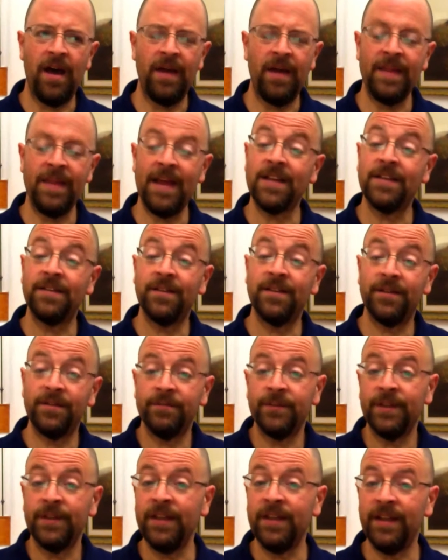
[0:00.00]
That's
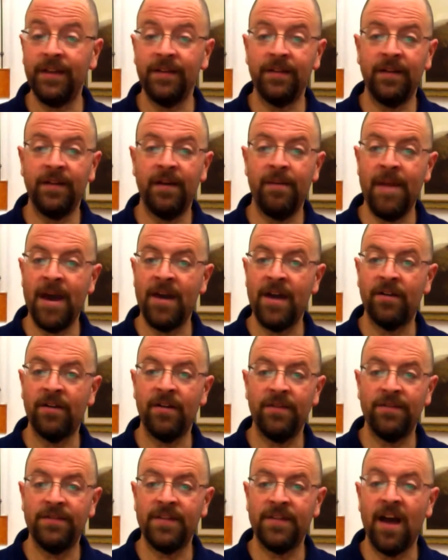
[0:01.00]
really a matter
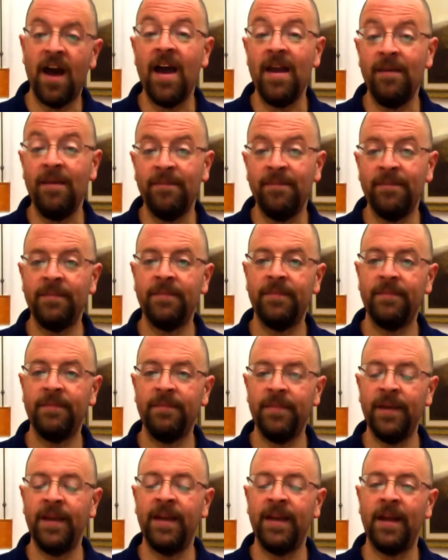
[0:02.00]
of time
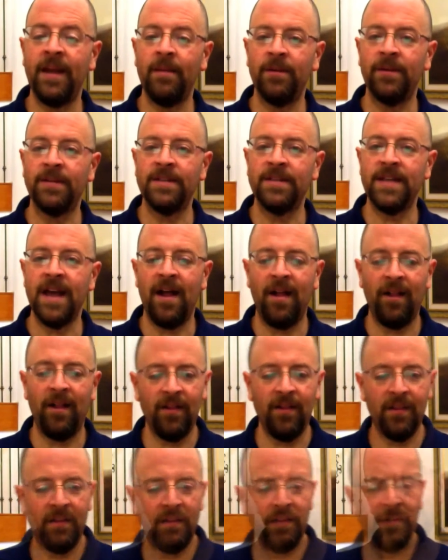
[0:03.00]
being able to tell.
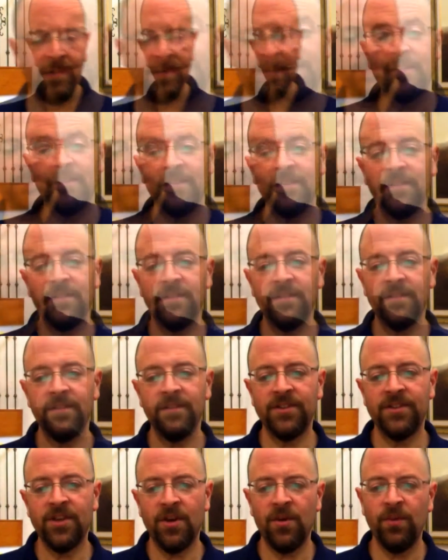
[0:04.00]

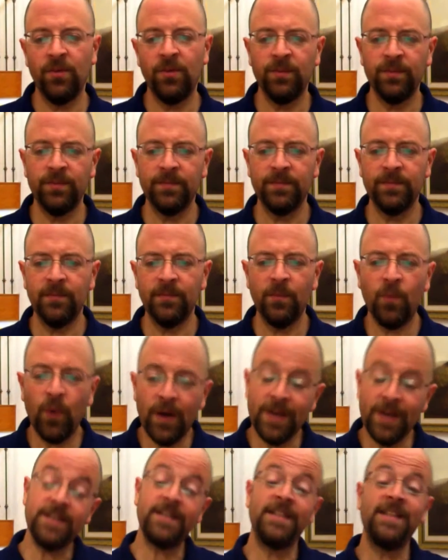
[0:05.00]
So what
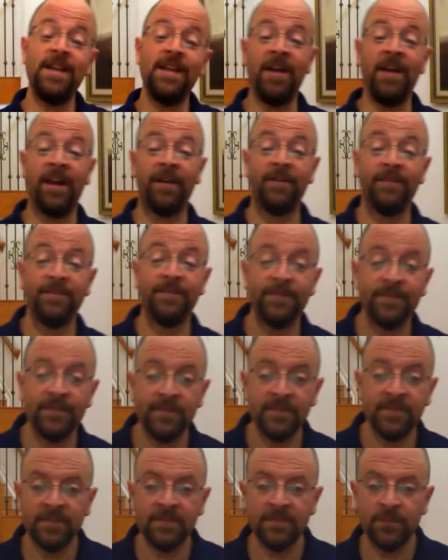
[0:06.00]
is stimming?
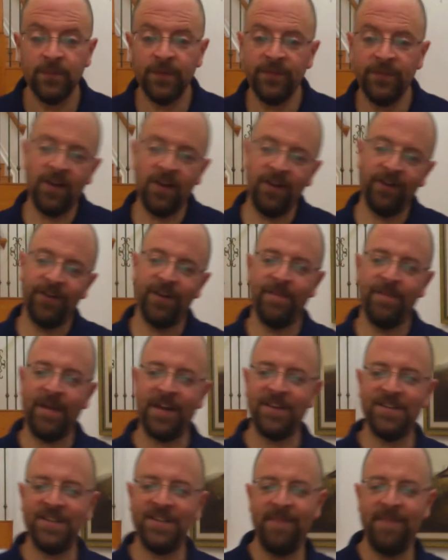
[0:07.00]
We've all heard about
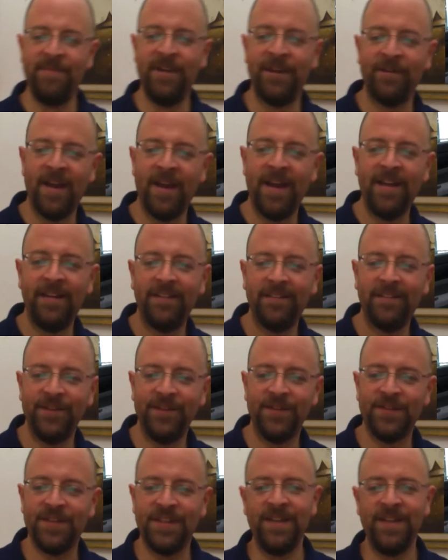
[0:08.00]
stimming, right?
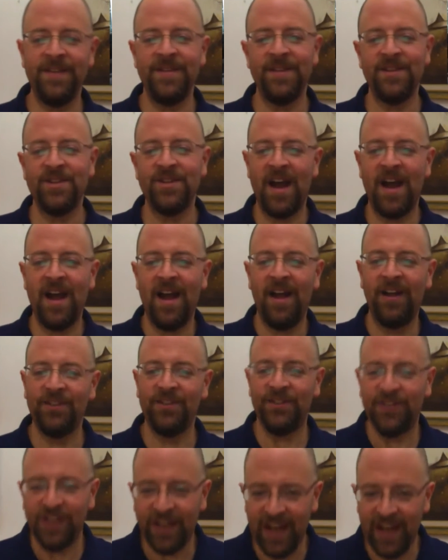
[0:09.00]
You've seen the child
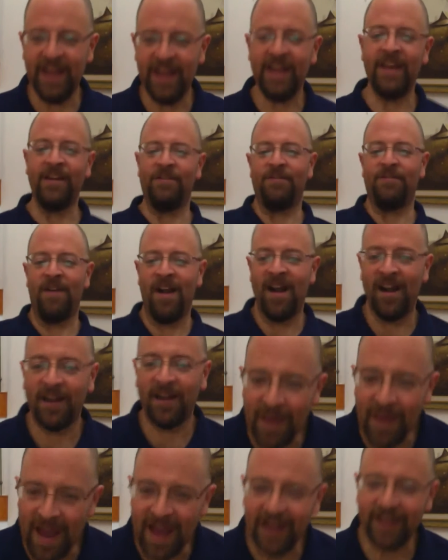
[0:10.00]
shake and rock
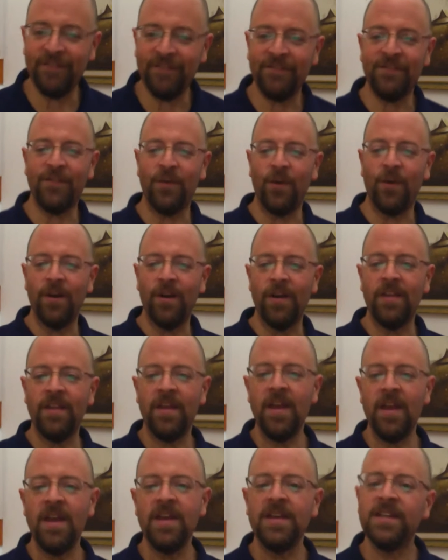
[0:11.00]
back and forth.
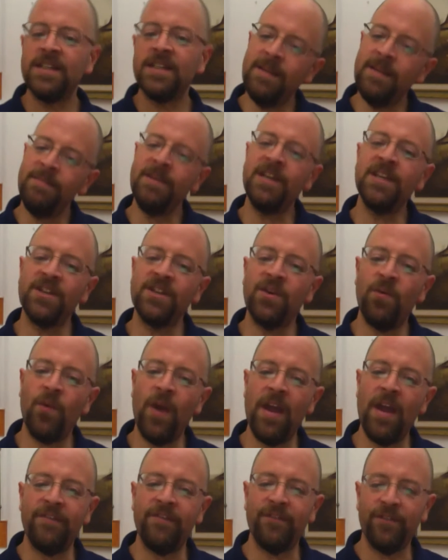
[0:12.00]
Stimming is a
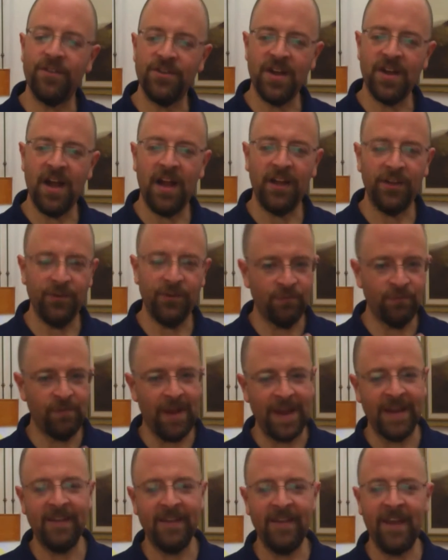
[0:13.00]
way for a child to
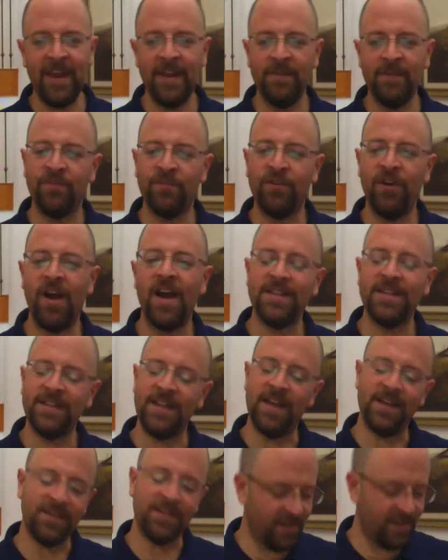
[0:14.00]
regulate and
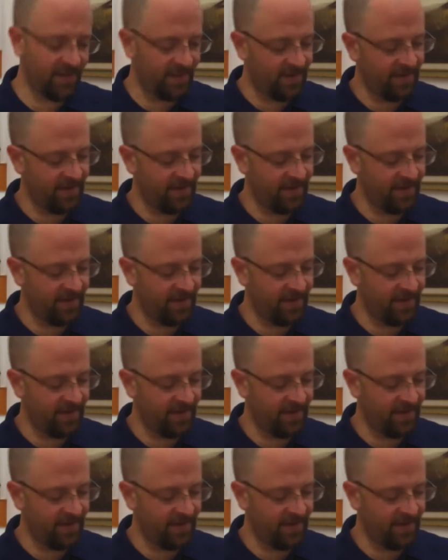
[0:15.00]
process the